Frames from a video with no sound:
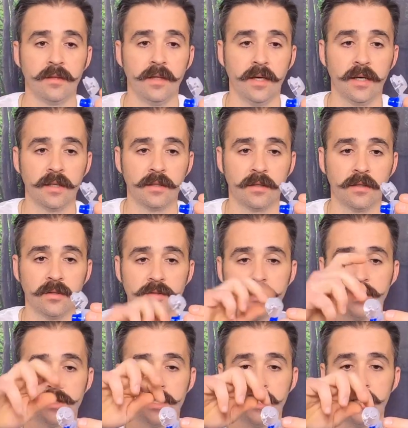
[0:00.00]
that
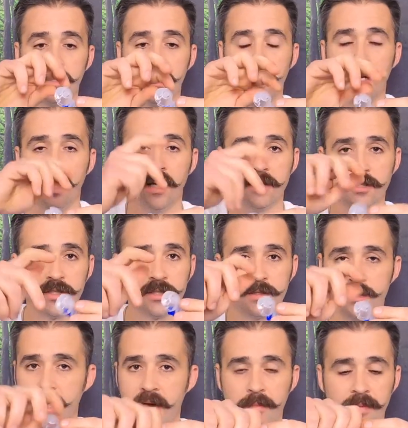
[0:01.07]
closes it, I
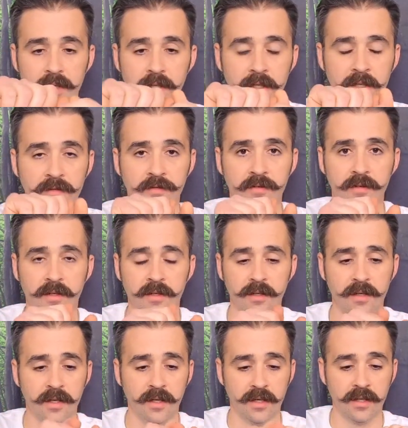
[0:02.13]
just snap it off
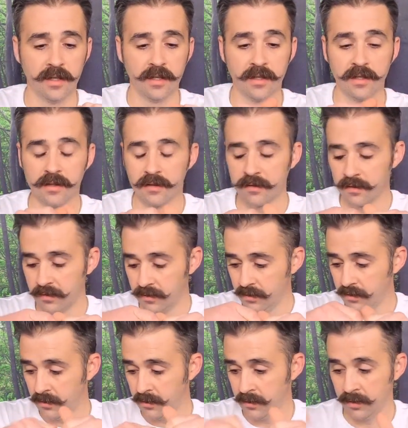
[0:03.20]
and then
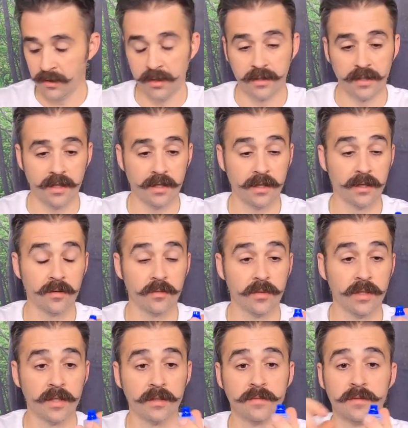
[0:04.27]
get that out of the
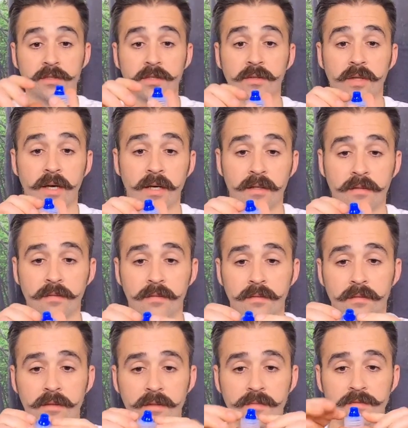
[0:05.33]
way. So that
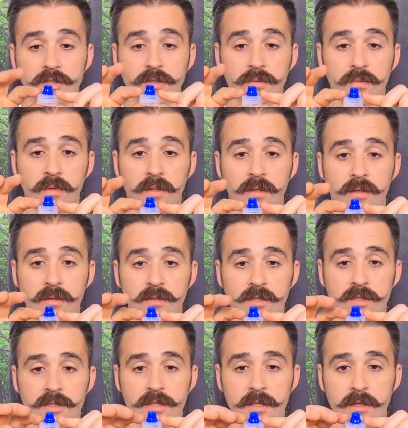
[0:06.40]
leaves you with
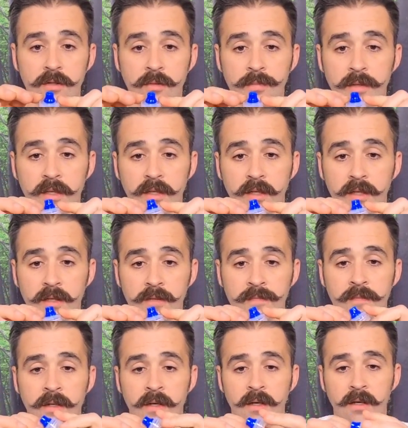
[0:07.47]
just the opening
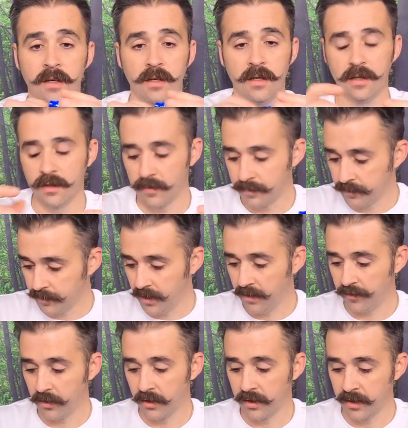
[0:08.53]
there.
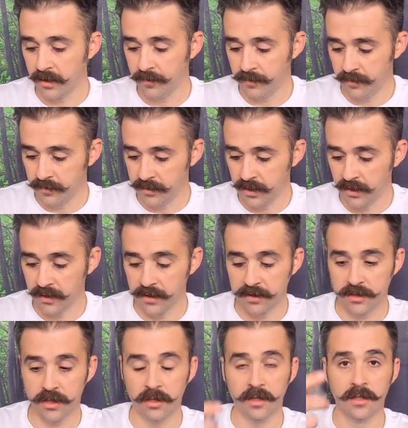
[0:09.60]
I've already done this